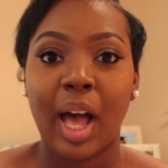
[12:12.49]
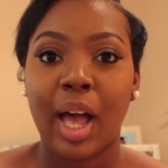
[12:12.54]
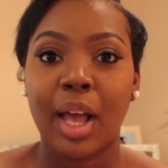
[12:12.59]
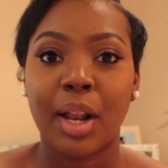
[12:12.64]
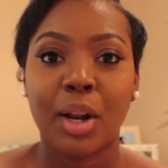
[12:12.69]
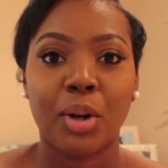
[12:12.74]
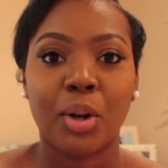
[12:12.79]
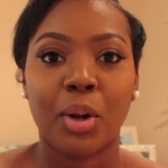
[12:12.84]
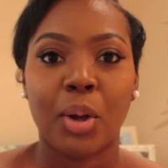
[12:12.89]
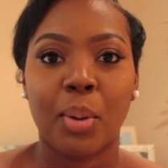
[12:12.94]

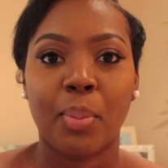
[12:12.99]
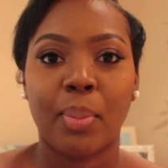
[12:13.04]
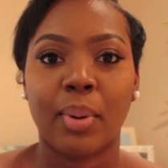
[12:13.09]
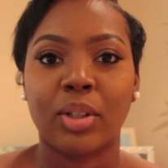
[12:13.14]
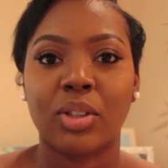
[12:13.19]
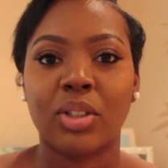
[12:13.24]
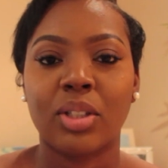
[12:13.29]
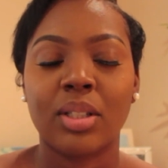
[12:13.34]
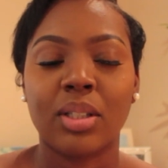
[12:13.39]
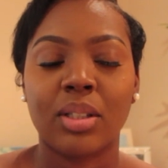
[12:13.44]
I don't know,
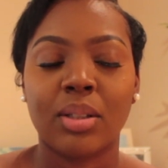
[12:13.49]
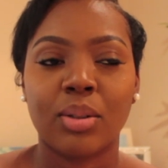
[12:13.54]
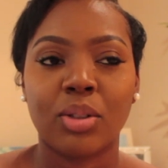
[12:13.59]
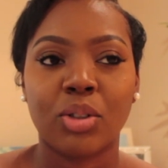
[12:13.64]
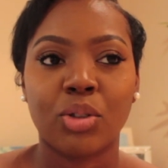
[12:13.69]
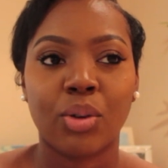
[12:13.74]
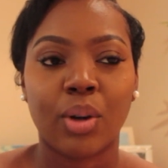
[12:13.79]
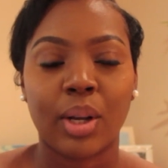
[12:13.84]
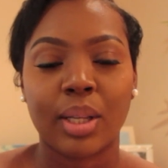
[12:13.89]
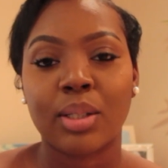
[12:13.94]
but just
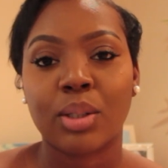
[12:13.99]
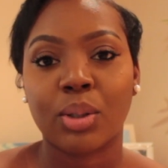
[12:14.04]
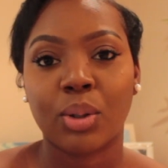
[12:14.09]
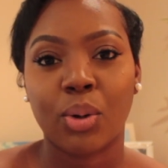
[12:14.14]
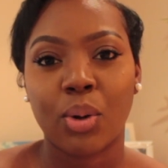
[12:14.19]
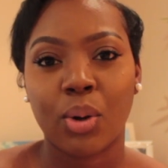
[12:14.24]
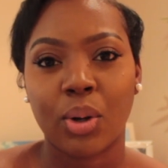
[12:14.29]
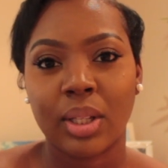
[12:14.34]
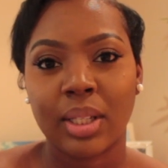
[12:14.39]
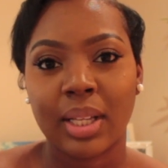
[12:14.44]
trust
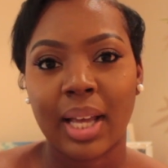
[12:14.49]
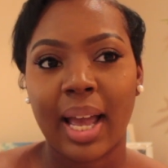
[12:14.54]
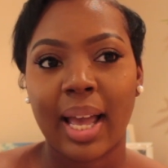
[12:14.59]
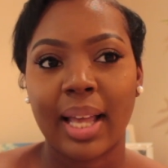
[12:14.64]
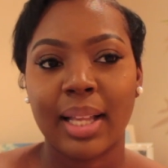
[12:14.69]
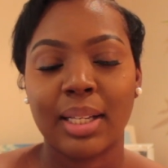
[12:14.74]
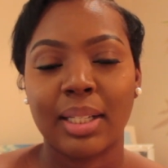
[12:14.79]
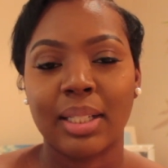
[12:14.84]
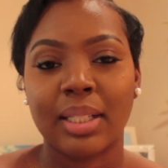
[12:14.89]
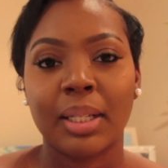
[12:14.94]
God
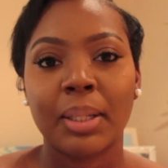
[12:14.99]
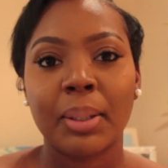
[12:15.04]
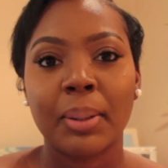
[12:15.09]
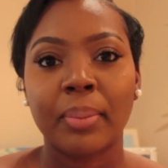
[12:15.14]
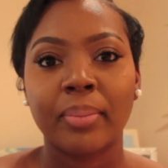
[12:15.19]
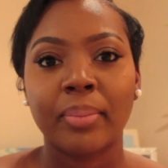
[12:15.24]
and